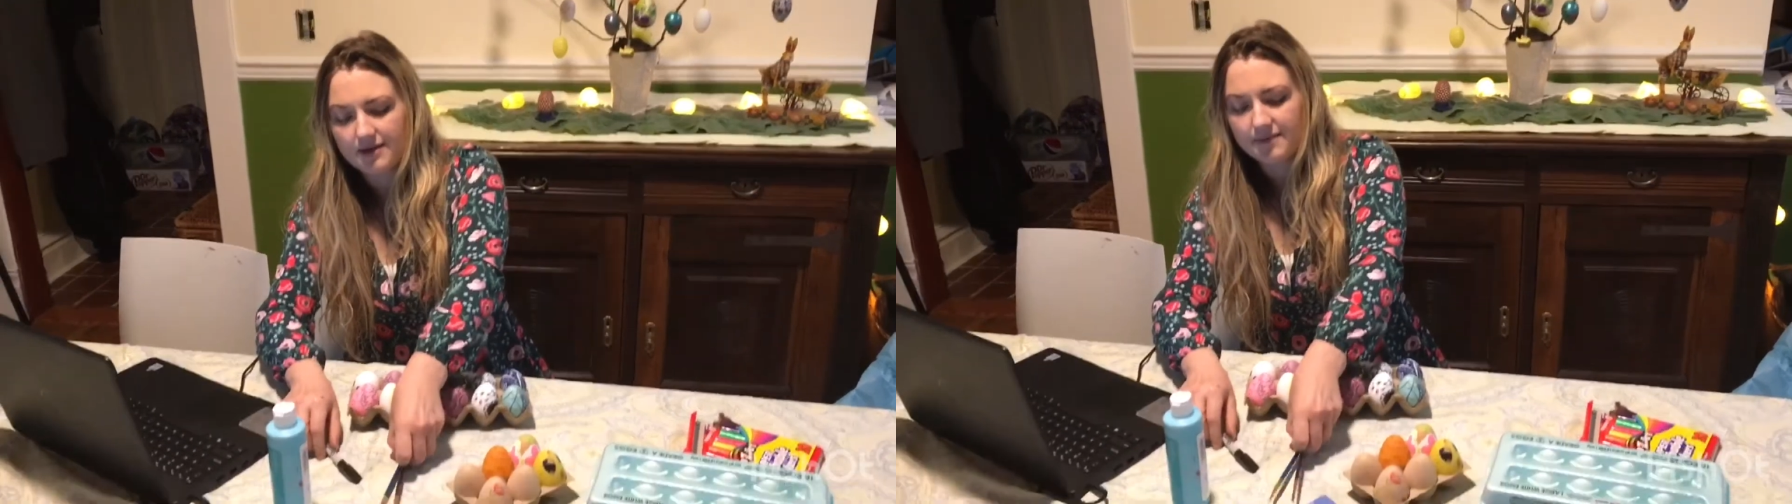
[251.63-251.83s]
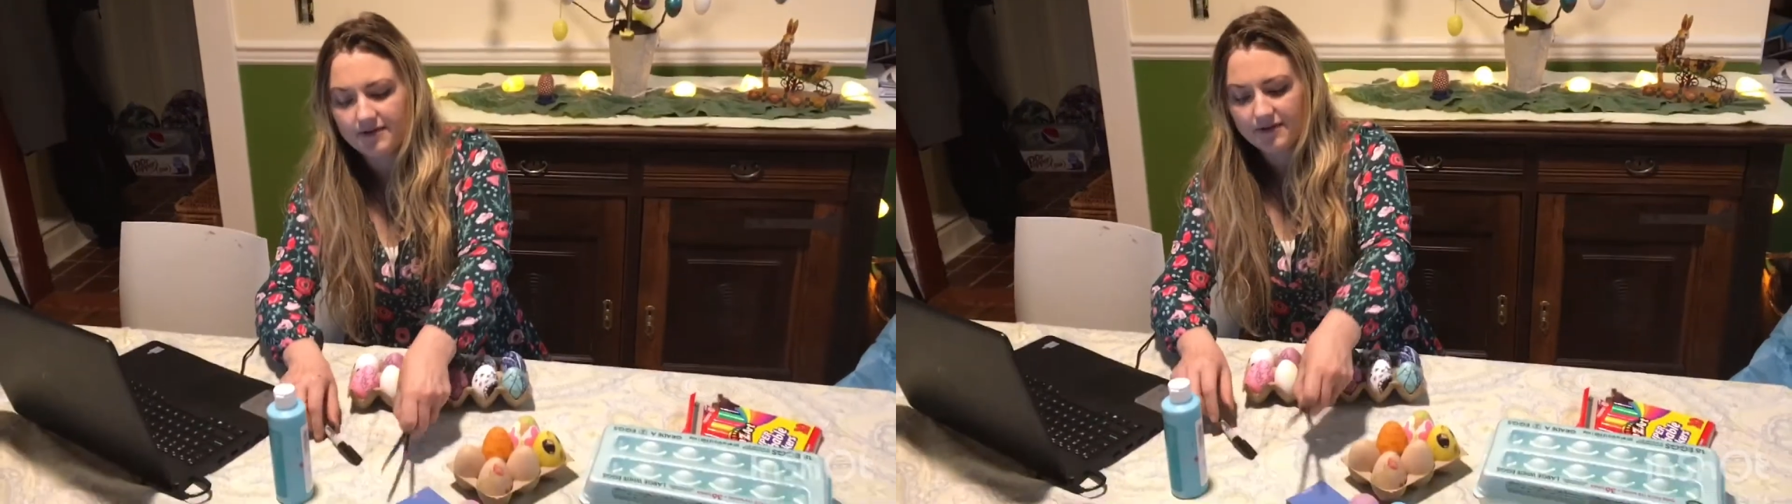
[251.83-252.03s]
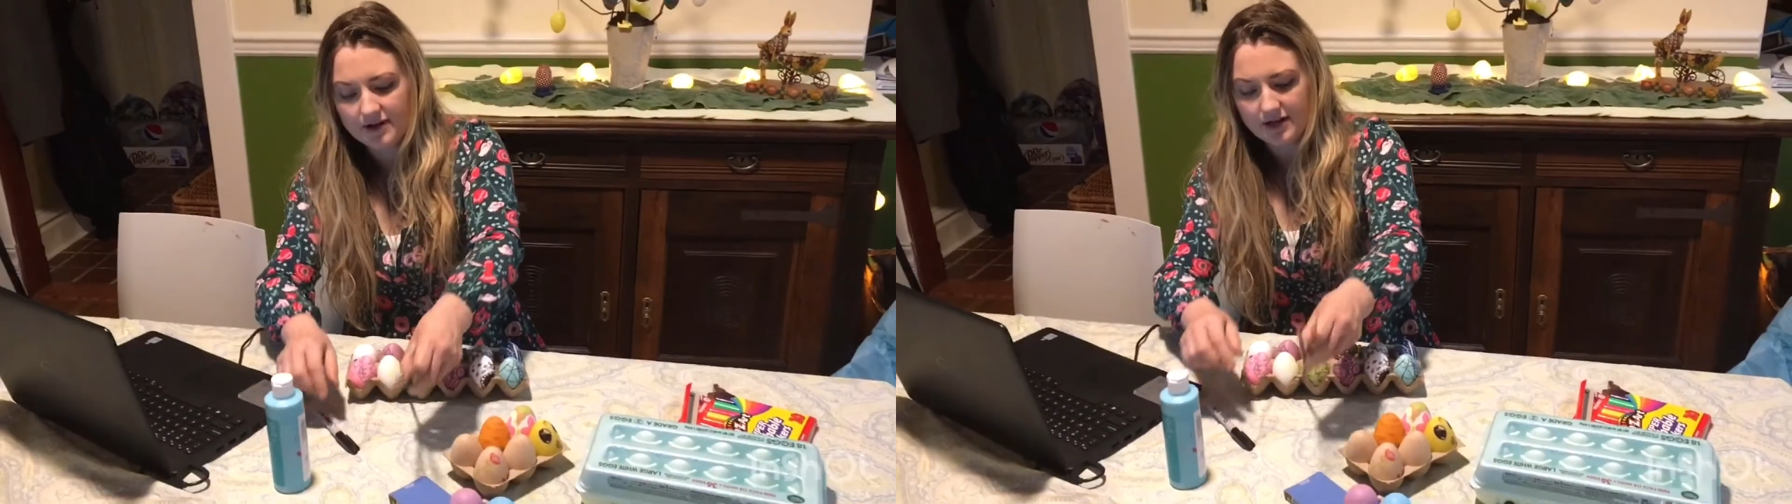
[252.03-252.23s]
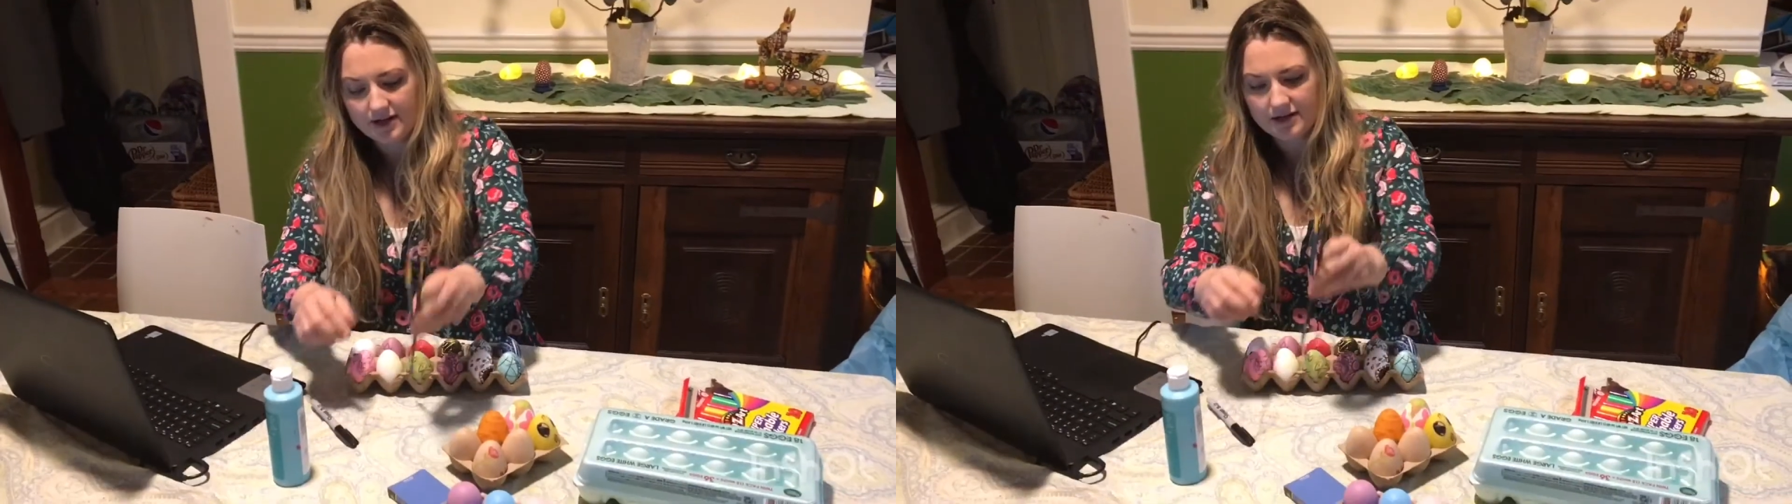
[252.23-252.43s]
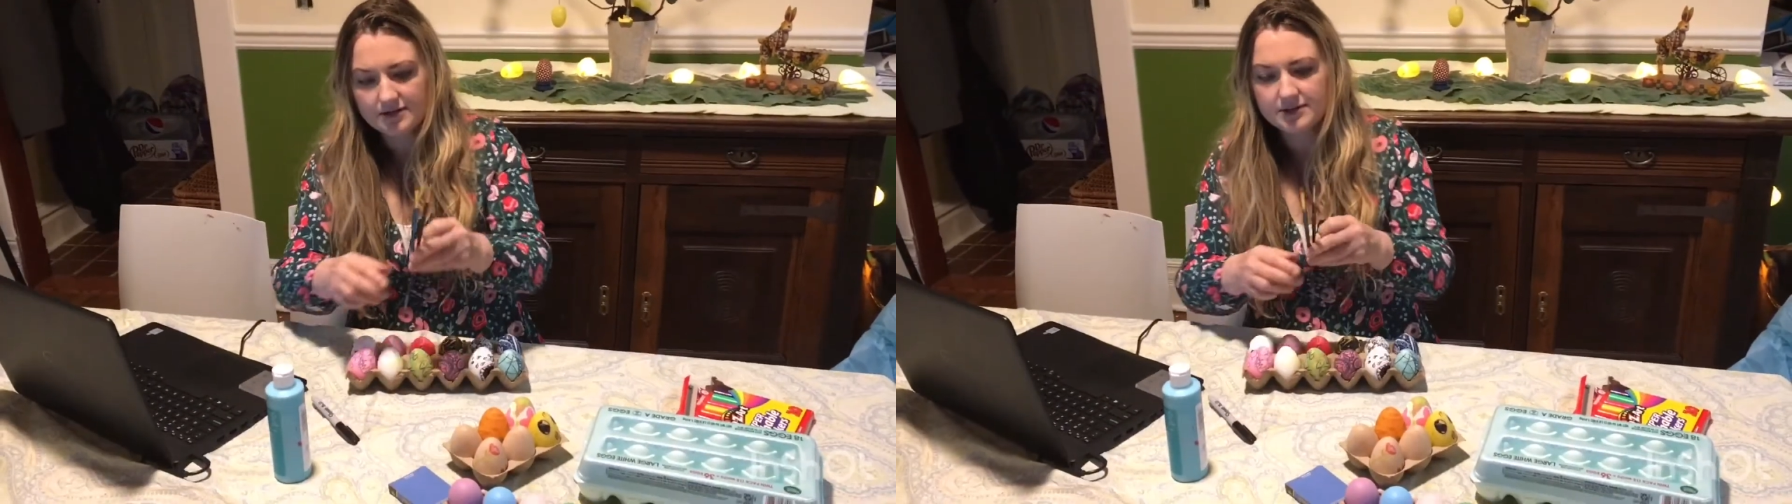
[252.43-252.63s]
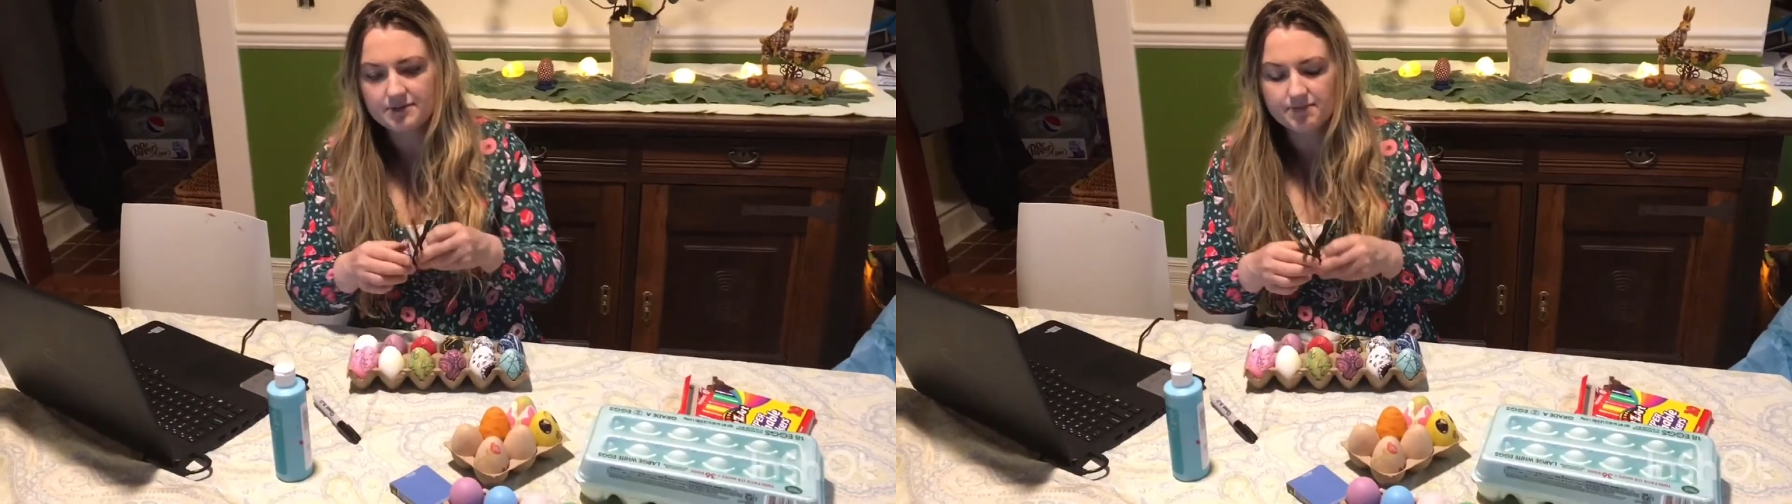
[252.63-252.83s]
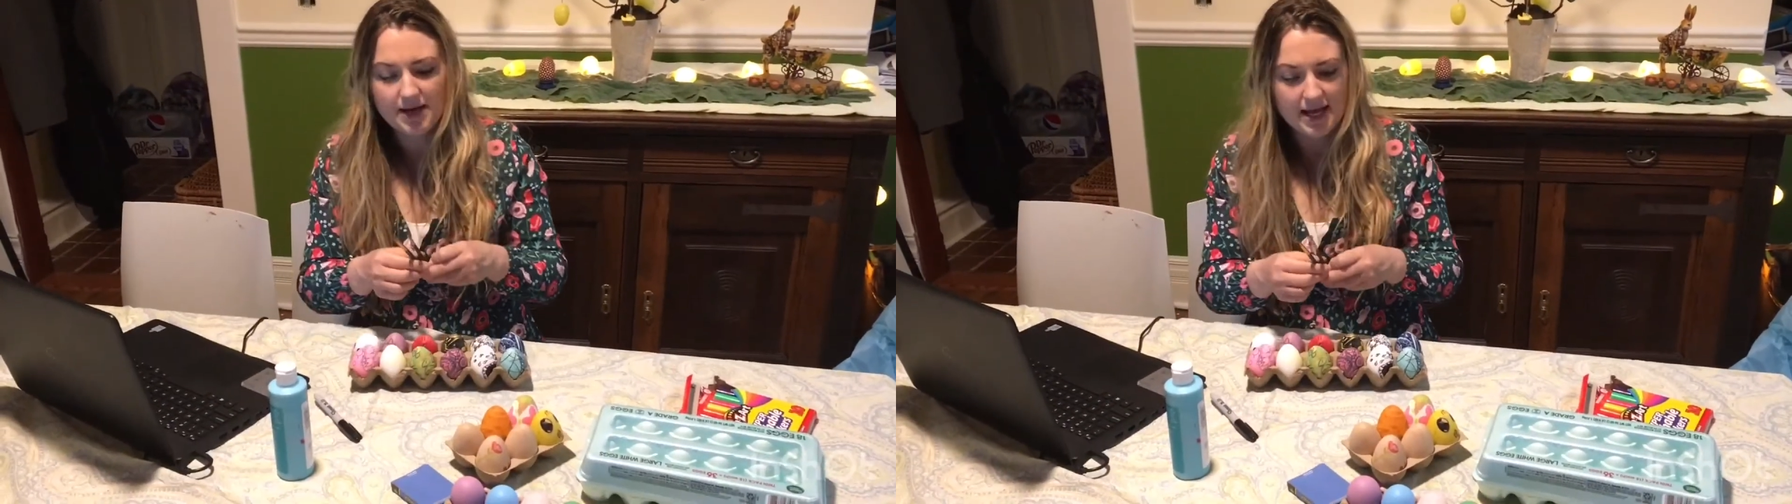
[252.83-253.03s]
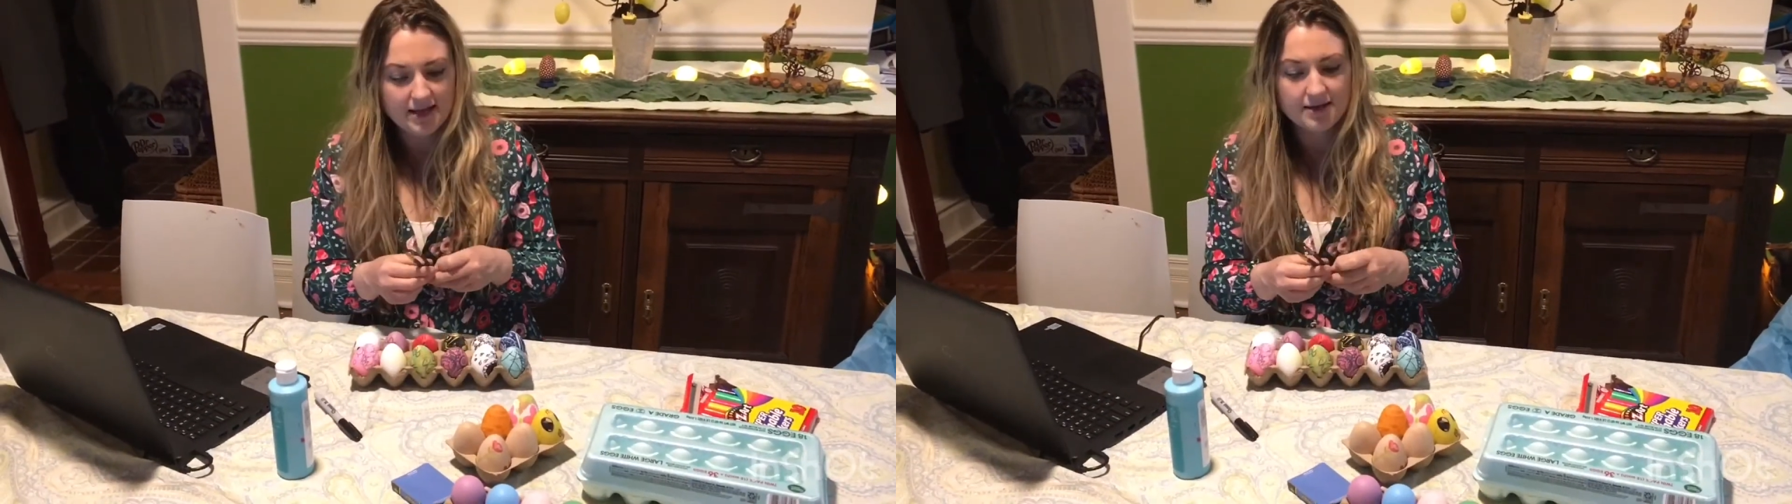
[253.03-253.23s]
If you're going to use
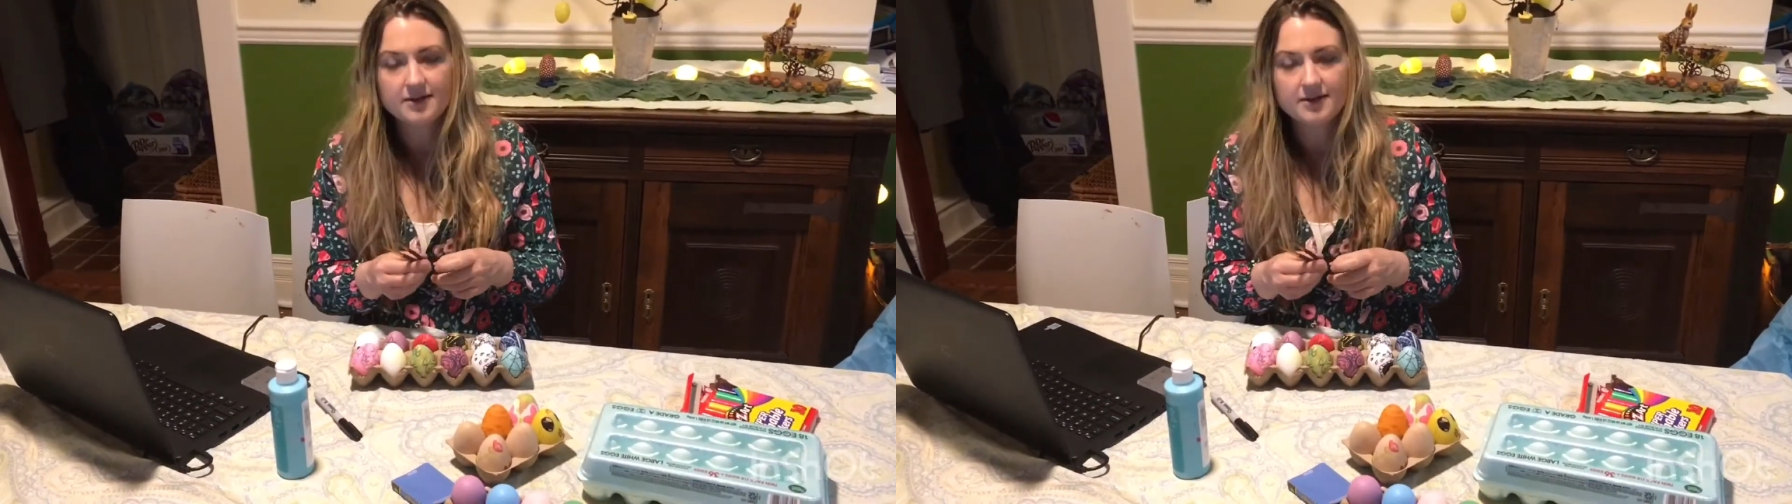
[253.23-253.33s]
paint,